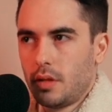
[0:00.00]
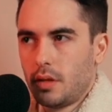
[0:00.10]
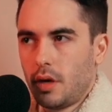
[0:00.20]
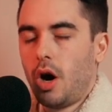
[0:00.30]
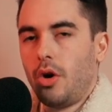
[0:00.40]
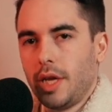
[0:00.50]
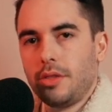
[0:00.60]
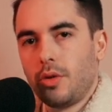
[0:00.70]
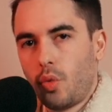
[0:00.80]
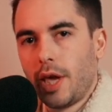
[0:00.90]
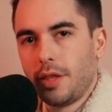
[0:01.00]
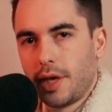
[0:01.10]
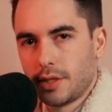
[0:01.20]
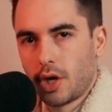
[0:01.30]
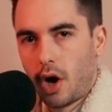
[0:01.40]
the way
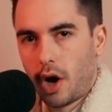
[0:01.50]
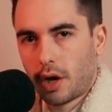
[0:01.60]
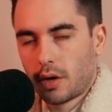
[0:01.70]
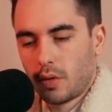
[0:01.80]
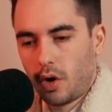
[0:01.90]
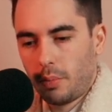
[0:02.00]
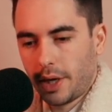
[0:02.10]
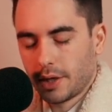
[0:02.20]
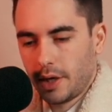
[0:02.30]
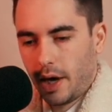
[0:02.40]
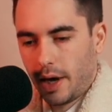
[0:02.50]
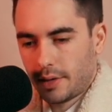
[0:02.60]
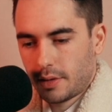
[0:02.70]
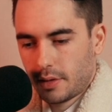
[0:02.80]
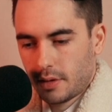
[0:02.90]
they talk. Oh my
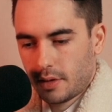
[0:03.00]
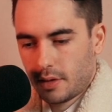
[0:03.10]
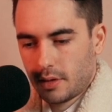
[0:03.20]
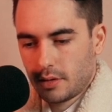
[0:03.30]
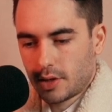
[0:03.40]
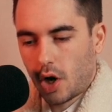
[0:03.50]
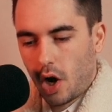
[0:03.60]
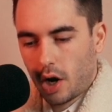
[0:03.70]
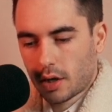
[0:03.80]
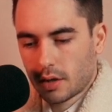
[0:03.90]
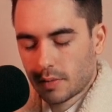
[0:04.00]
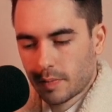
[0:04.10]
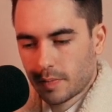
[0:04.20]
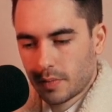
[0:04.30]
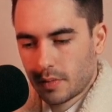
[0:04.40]
God. Talk
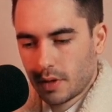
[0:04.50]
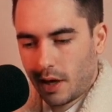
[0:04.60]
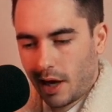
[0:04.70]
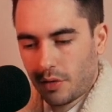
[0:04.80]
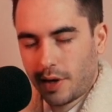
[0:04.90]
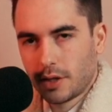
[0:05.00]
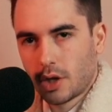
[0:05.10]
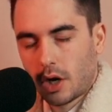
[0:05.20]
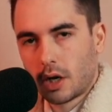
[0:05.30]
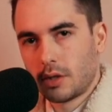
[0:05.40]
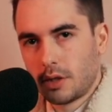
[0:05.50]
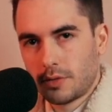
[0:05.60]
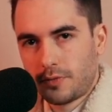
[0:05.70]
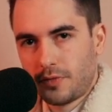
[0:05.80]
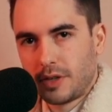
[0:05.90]
how they talked in the
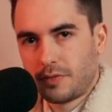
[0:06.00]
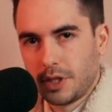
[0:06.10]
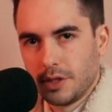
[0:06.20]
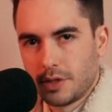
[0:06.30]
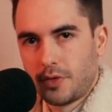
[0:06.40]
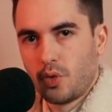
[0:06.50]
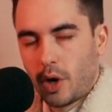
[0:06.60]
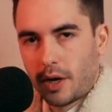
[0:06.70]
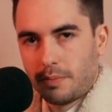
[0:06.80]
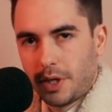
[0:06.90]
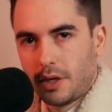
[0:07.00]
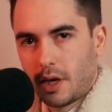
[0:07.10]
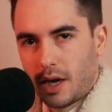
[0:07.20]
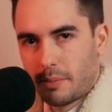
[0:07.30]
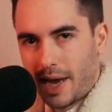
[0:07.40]
50s. If you want to be
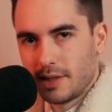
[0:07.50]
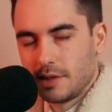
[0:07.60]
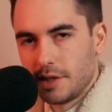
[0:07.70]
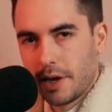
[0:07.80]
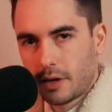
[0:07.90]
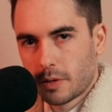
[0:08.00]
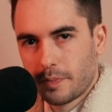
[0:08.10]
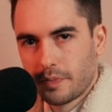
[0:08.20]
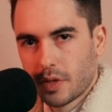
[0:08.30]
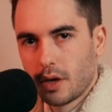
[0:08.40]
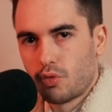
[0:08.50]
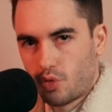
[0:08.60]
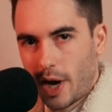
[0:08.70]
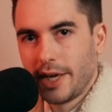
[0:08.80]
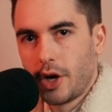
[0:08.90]
on my dick
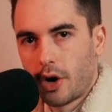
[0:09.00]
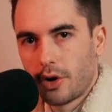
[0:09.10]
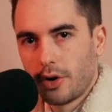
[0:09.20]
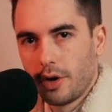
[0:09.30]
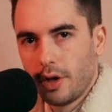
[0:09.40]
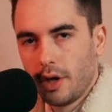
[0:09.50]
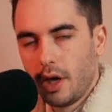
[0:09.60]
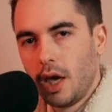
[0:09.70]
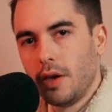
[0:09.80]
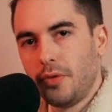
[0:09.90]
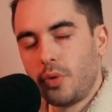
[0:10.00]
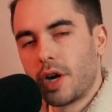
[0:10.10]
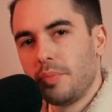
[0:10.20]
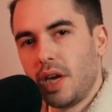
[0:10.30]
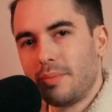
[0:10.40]
radar, if you
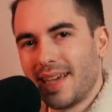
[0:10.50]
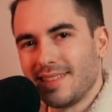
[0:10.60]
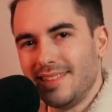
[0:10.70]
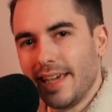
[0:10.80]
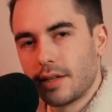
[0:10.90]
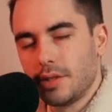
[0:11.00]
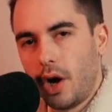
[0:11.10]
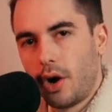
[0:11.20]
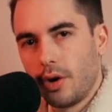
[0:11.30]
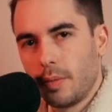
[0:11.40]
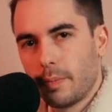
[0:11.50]
want to be on my dickdar,